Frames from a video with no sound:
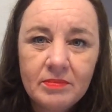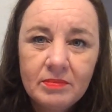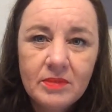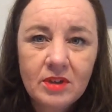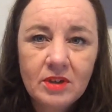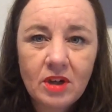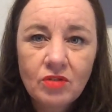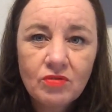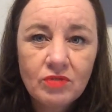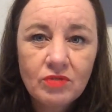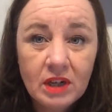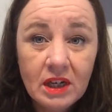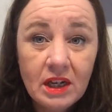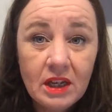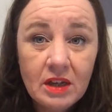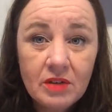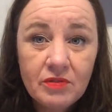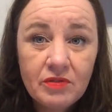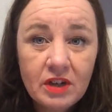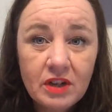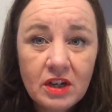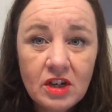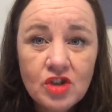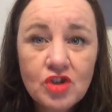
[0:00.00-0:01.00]
Not really a
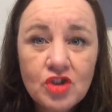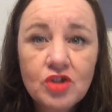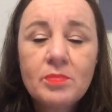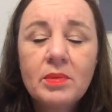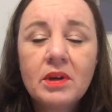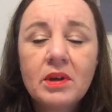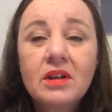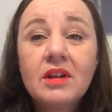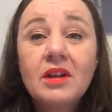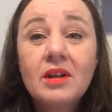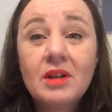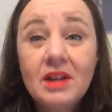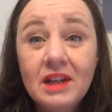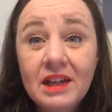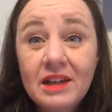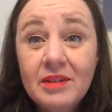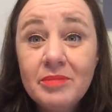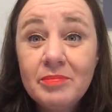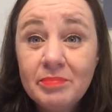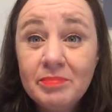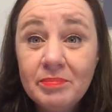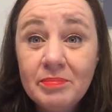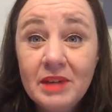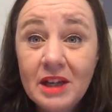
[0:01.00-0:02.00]
finish, but
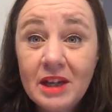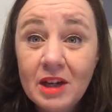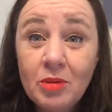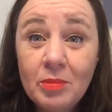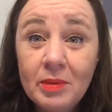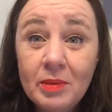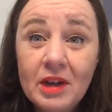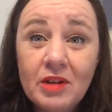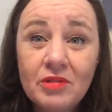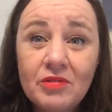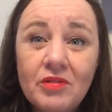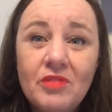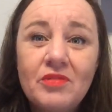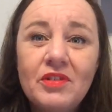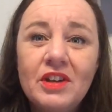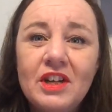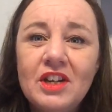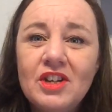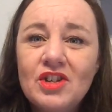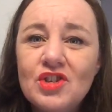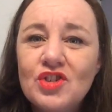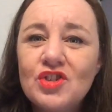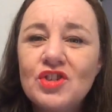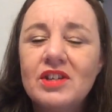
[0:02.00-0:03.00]
a little bit of a
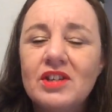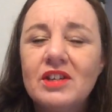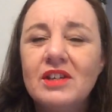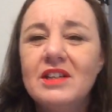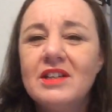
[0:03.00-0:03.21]
finish.